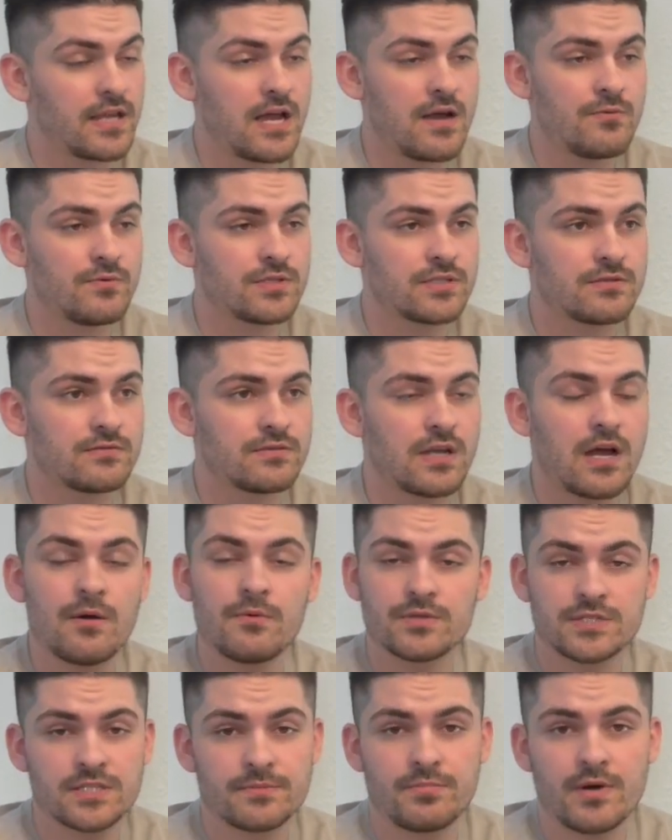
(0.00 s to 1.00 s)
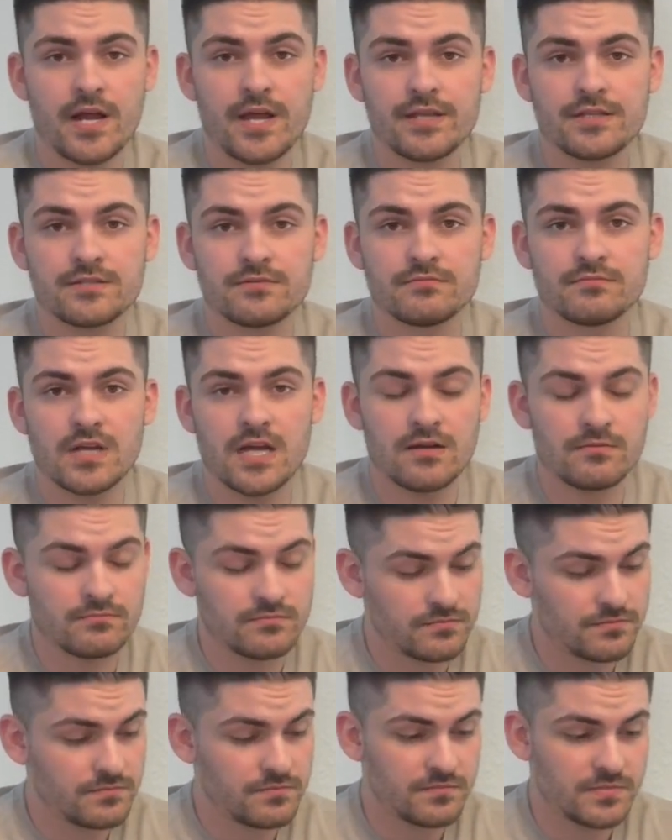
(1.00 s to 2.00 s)
I was surprised. To
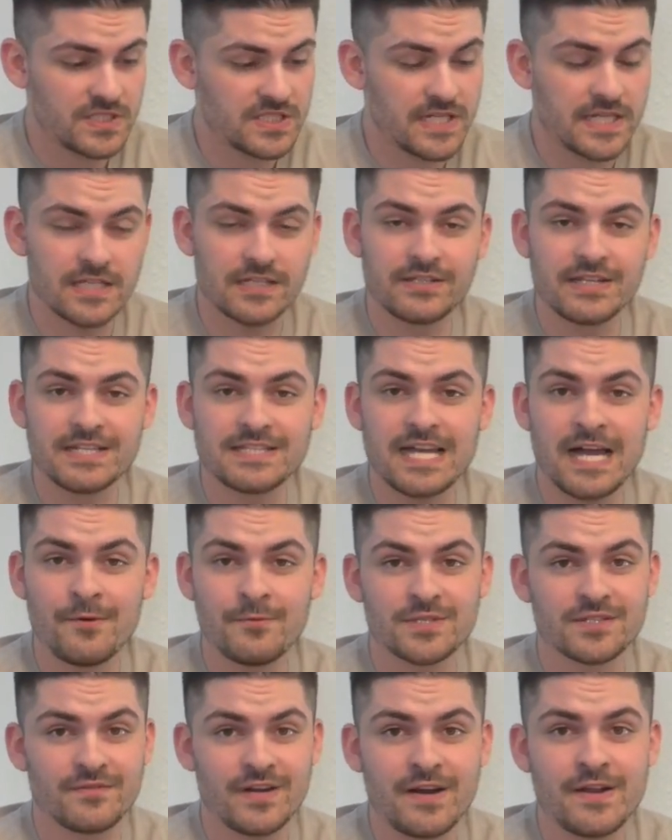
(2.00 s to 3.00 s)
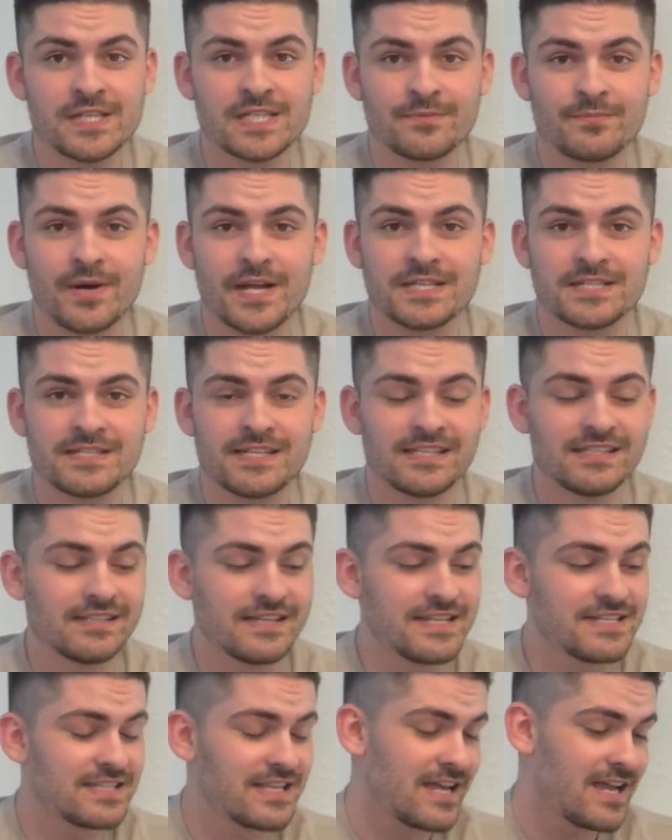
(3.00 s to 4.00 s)
say the least, I was very surprised, to say the
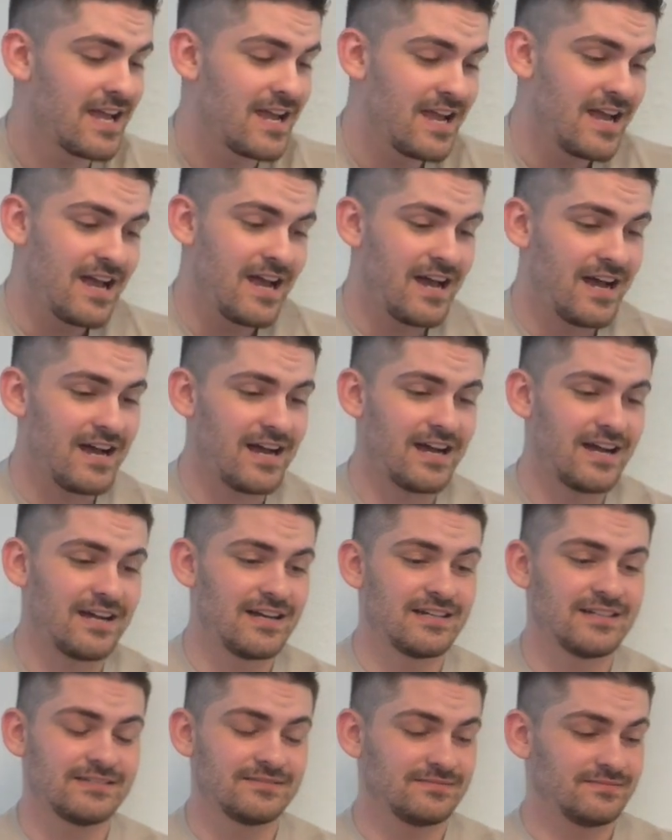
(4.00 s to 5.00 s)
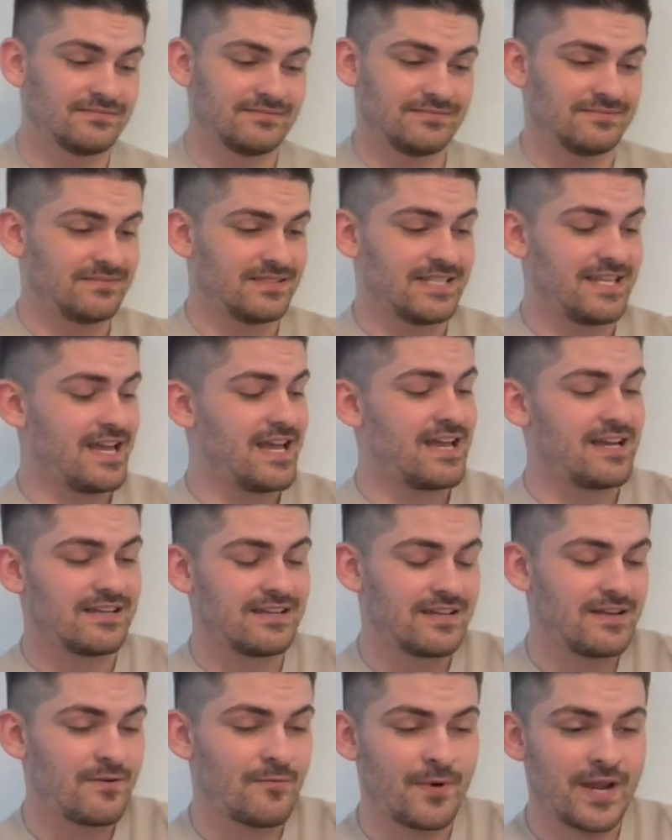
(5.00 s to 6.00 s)
least. Yeah,
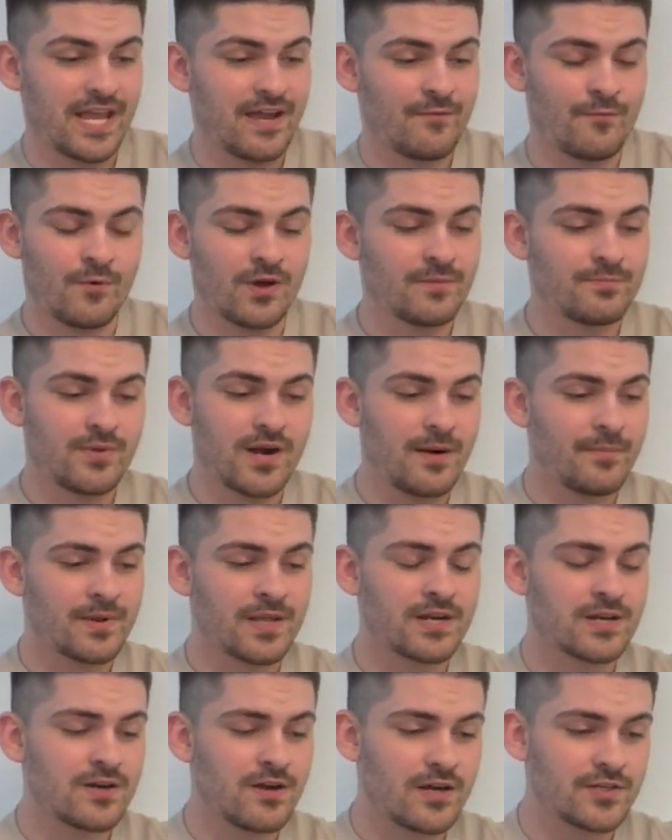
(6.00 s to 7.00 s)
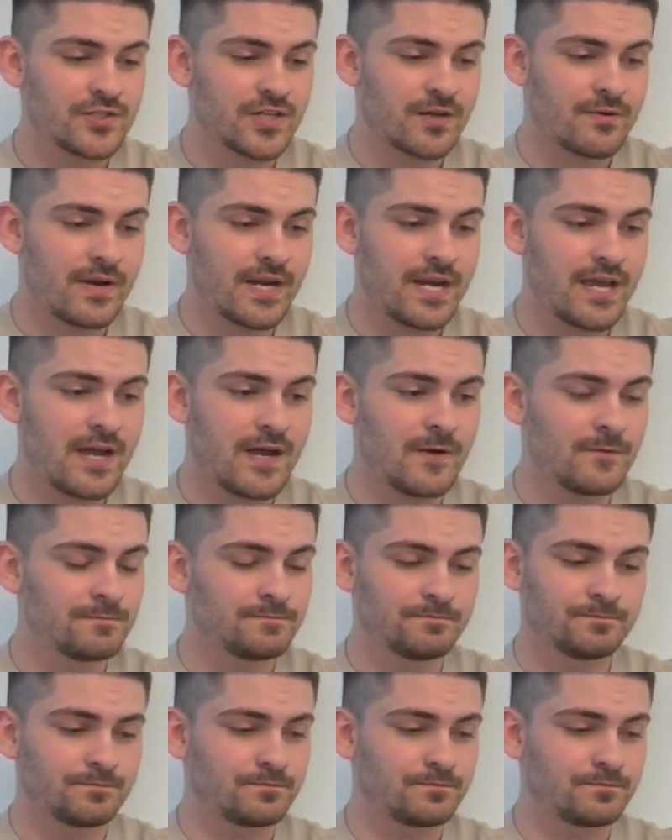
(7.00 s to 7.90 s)
we have 1 property under contract right now.